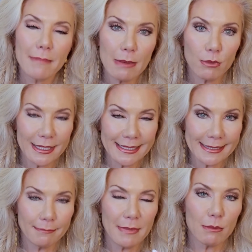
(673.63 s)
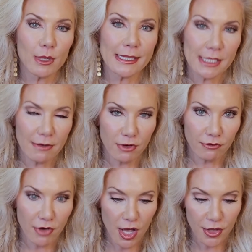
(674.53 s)
memory, memories of
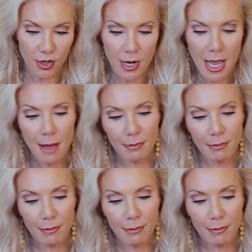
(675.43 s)
your father.